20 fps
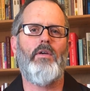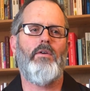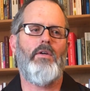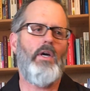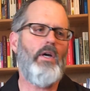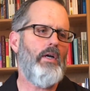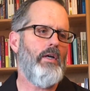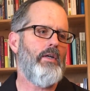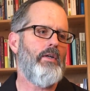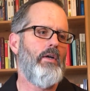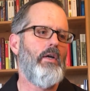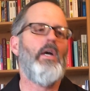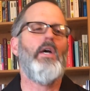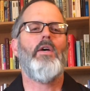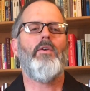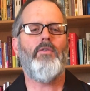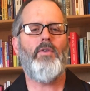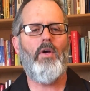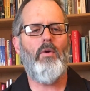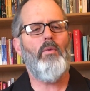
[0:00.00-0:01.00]
Good.
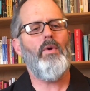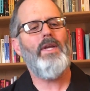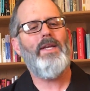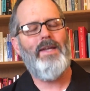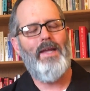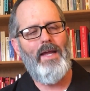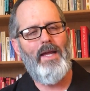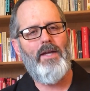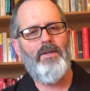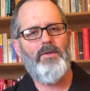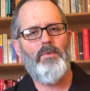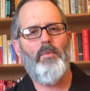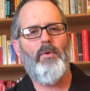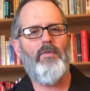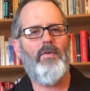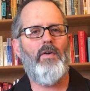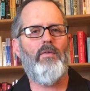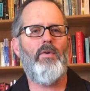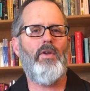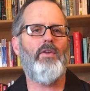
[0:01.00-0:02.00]
So we take some of
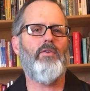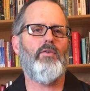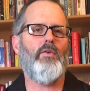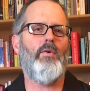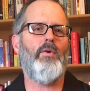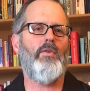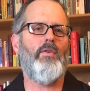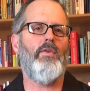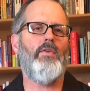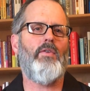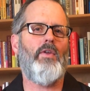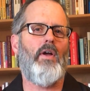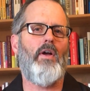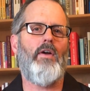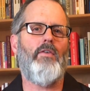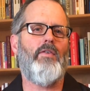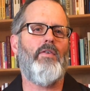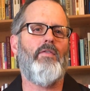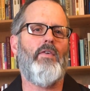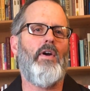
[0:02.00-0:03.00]
our resources
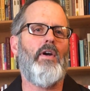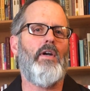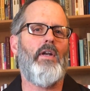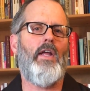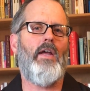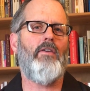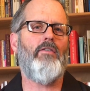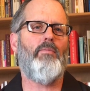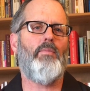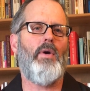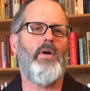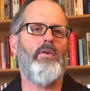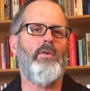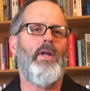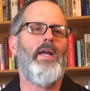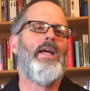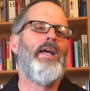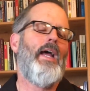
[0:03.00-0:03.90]
off of our lifeboat